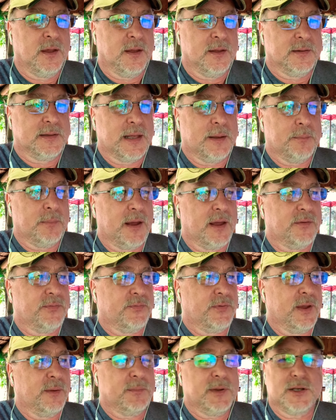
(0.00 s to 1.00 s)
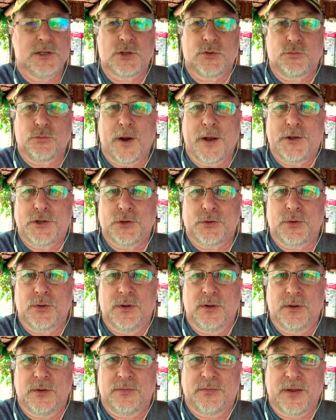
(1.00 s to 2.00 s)
that my family is a rental
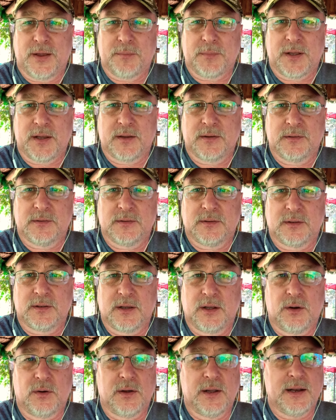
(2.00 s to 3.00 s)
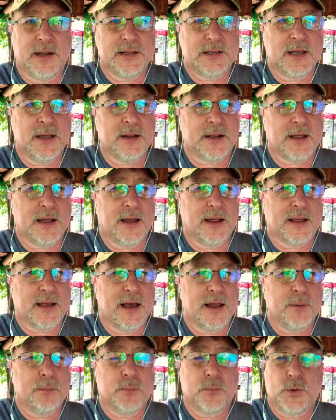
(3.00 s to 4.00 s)
family, you know, and it, it
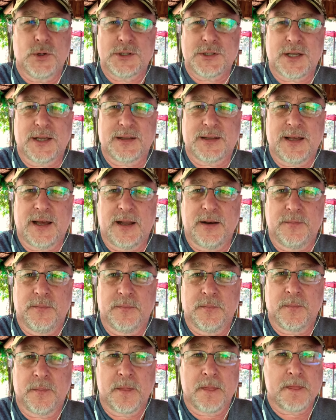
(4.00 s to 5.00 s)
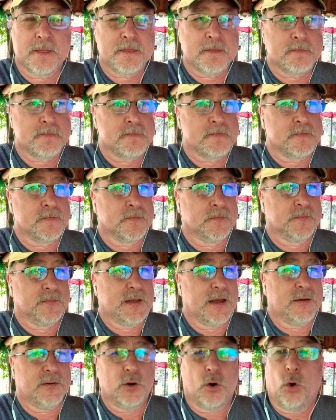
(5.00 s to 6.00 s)
kind of puts like that,
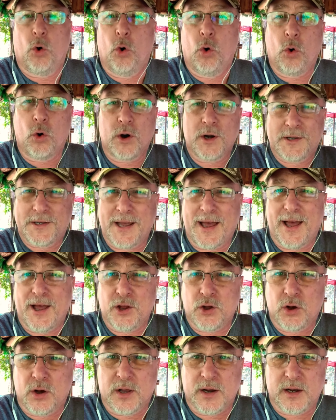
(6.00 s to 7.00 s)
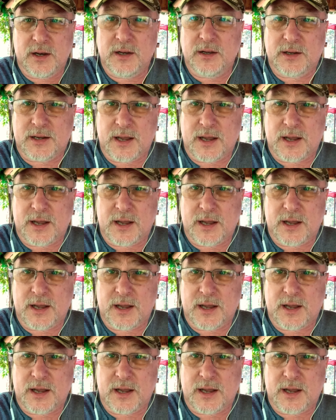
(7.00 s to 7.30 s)
that whore tag on it.